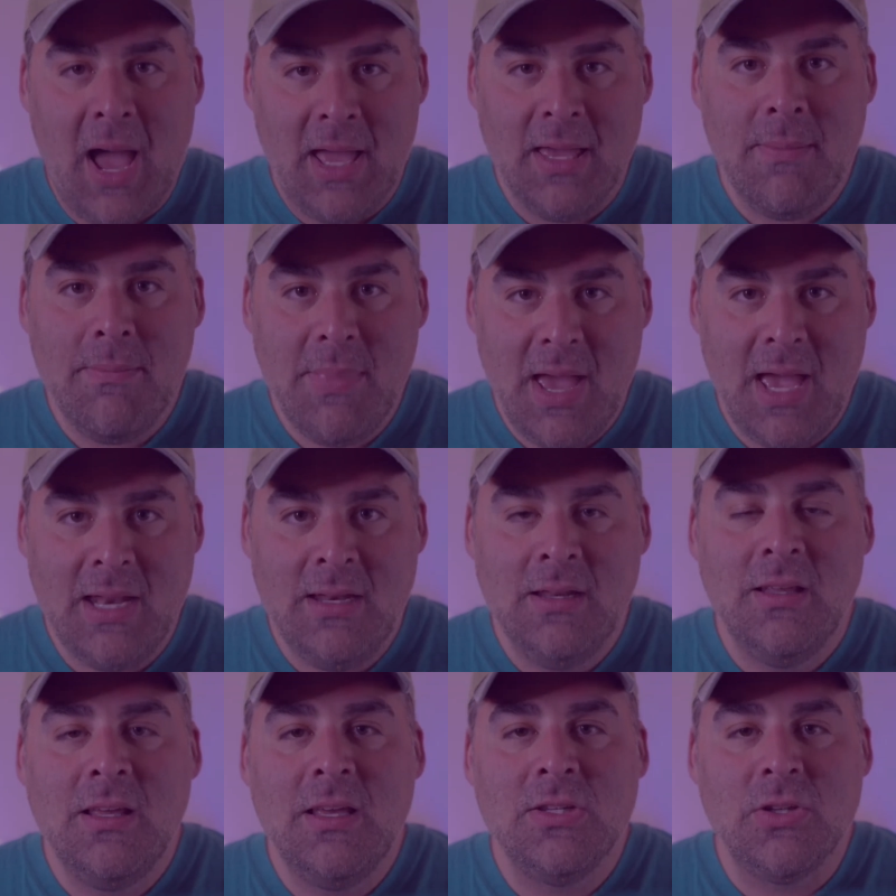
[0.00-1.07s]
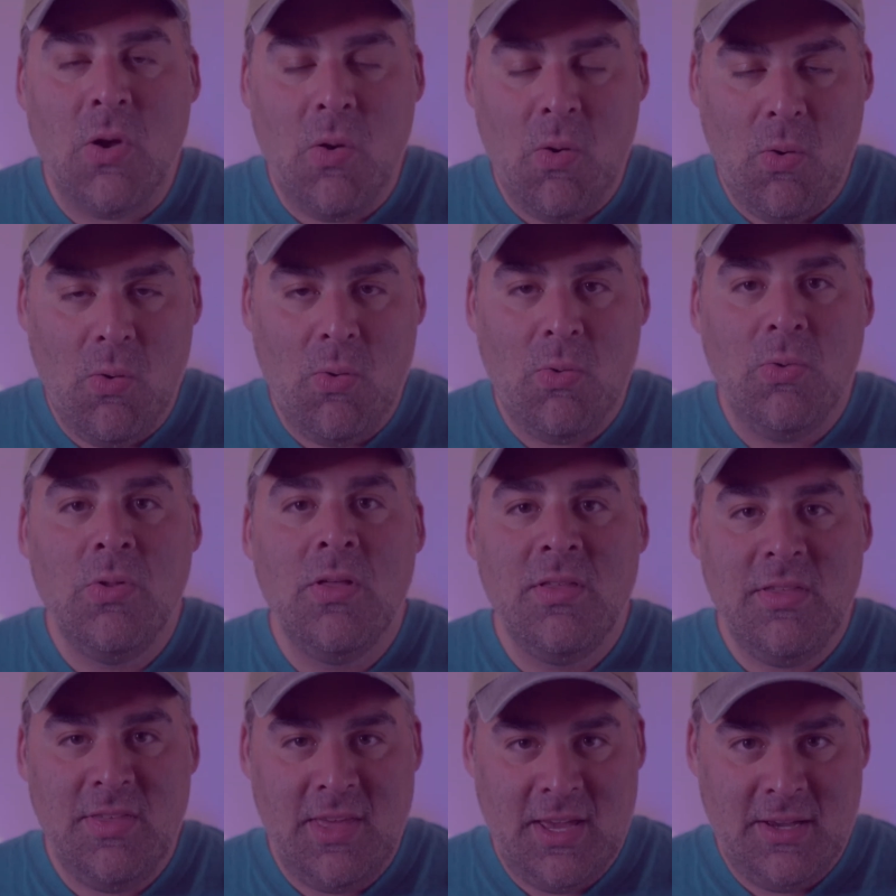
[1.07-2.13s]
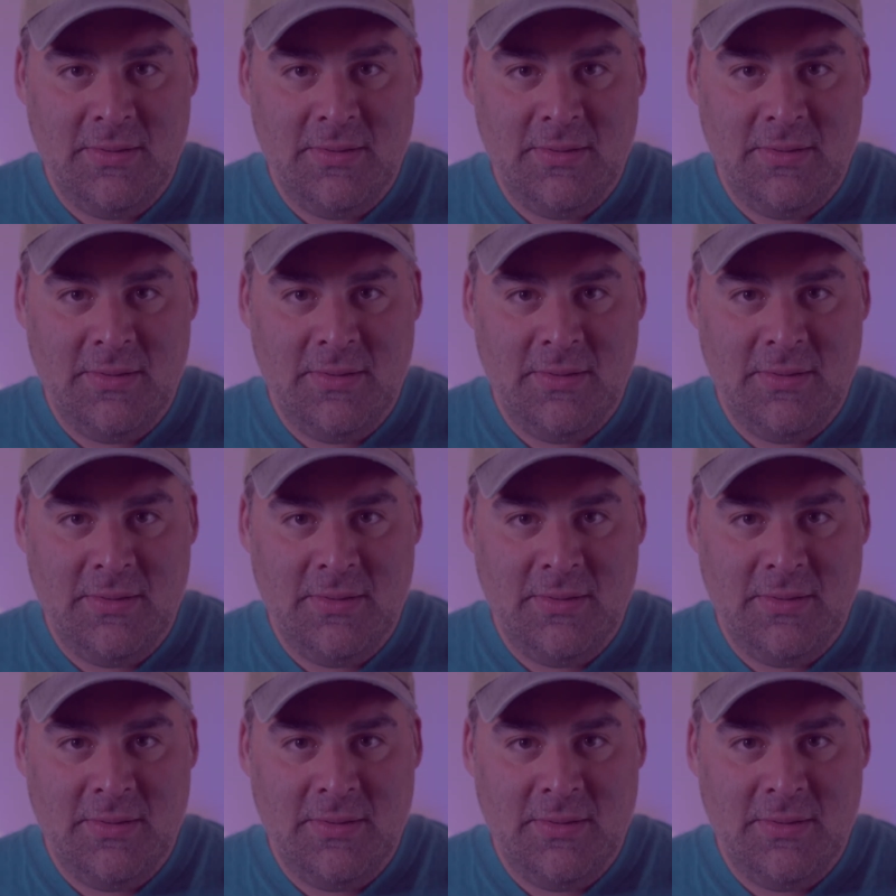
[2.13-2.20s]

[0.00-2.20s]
a bed is a whole thing.